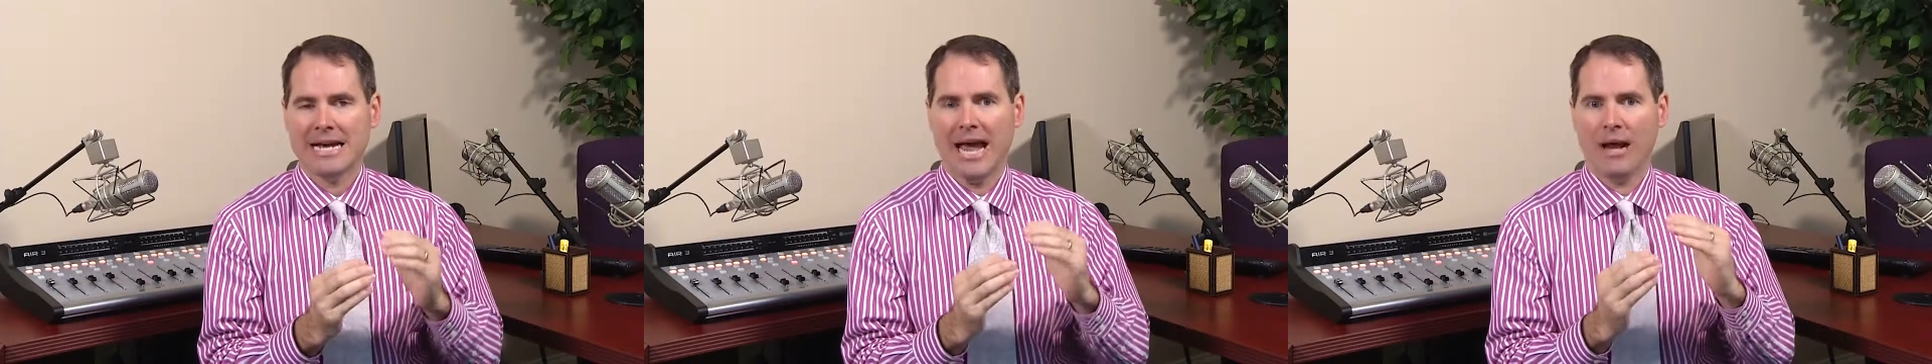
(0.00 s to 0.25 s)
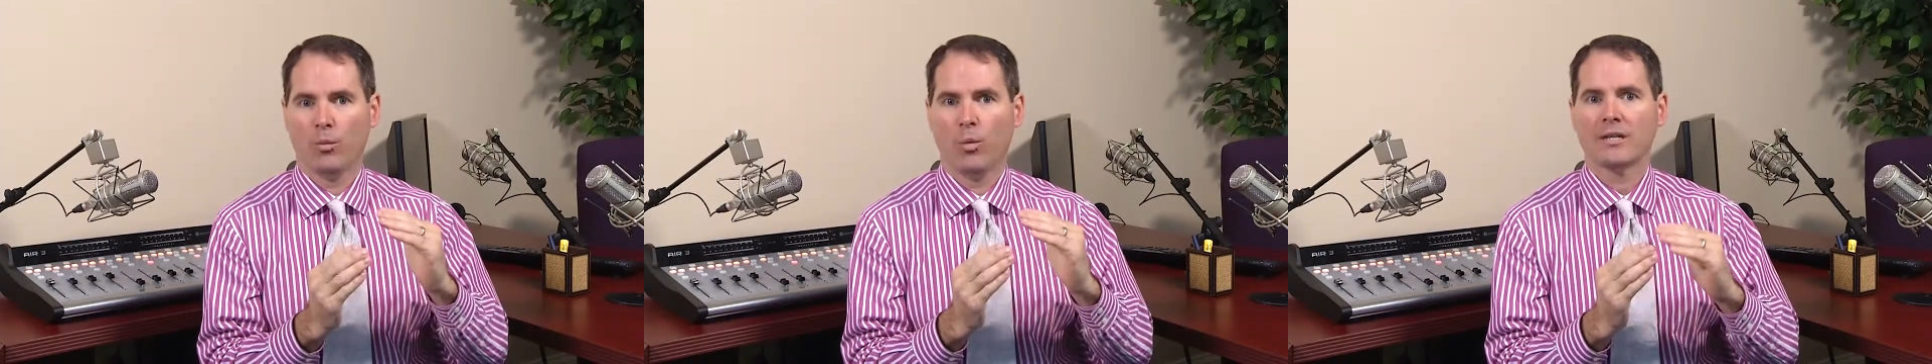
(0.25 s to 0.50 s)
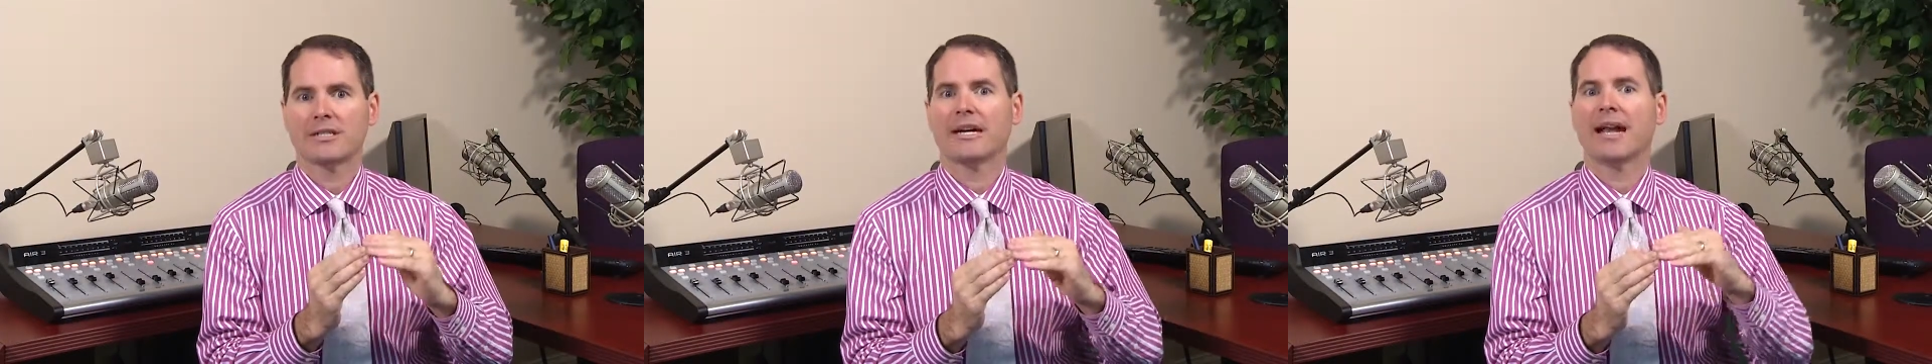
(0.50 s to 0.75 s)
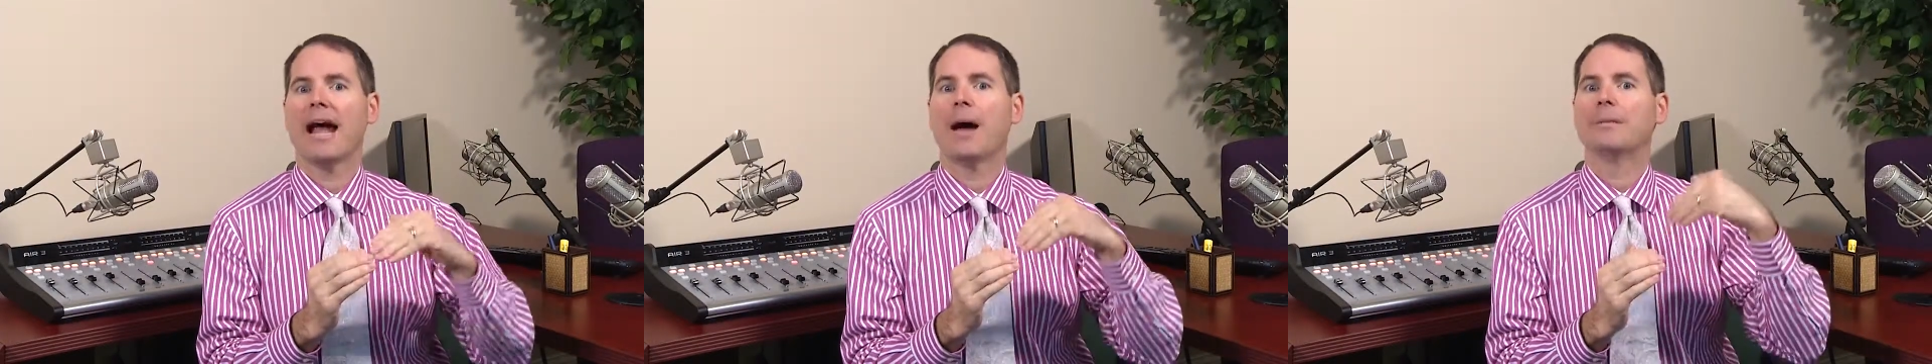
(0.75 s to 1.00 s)
and what's
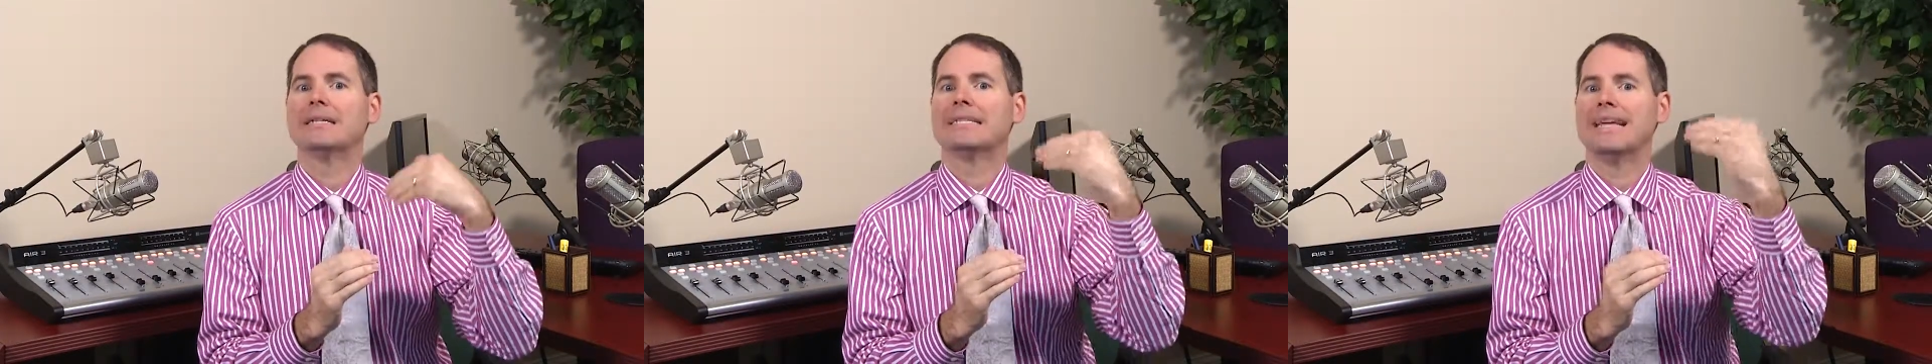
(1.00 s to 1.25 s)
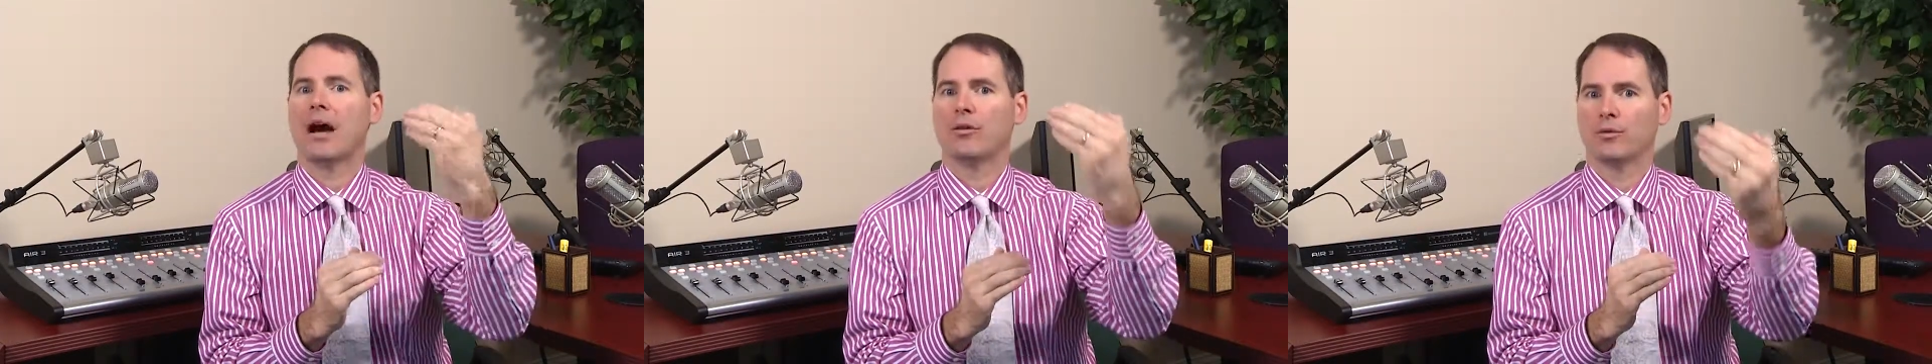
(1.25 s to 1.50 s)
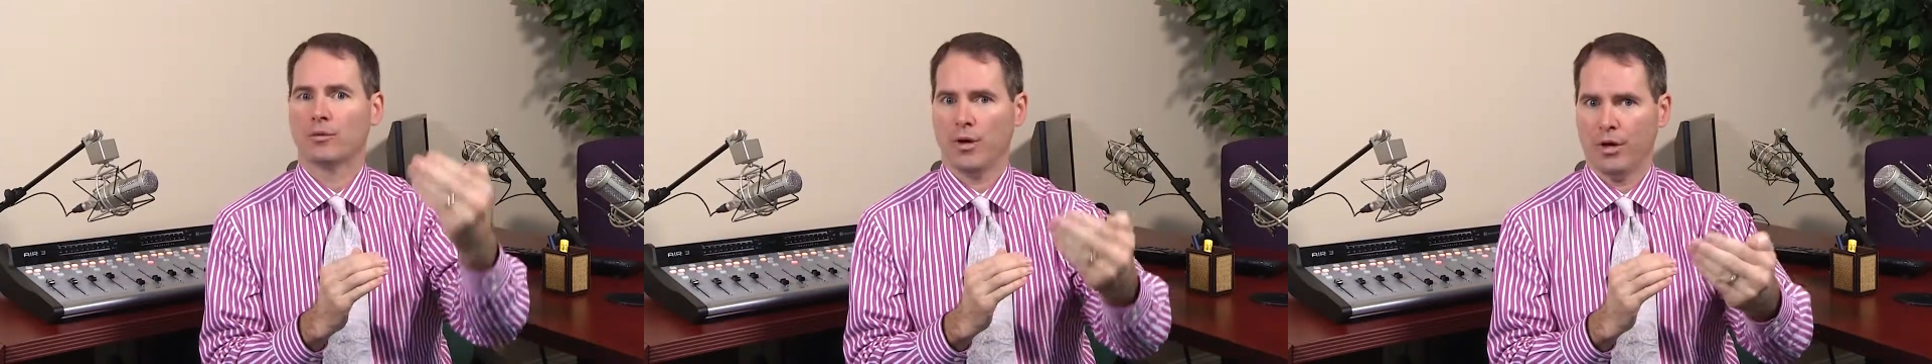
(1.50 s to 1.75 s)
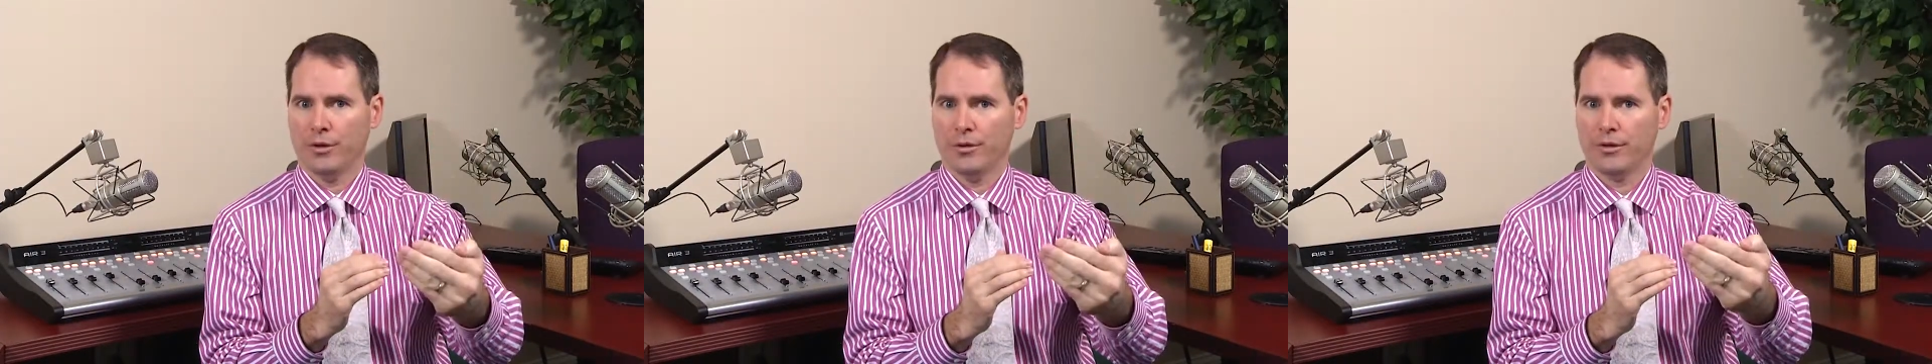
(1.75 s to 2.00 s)
going to happen down the
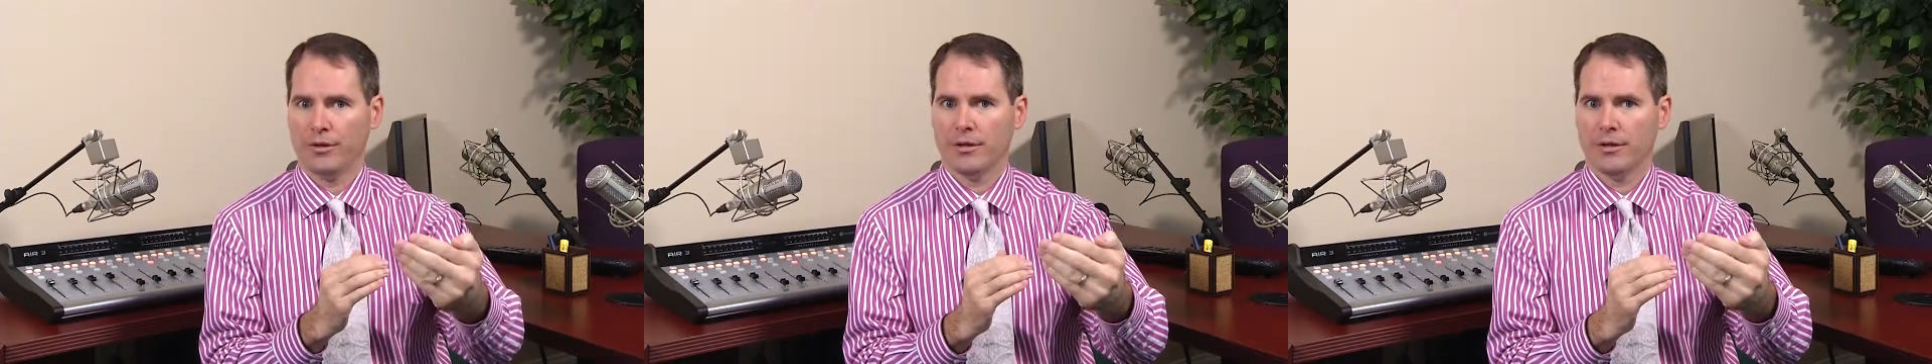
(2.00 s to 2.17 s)
road.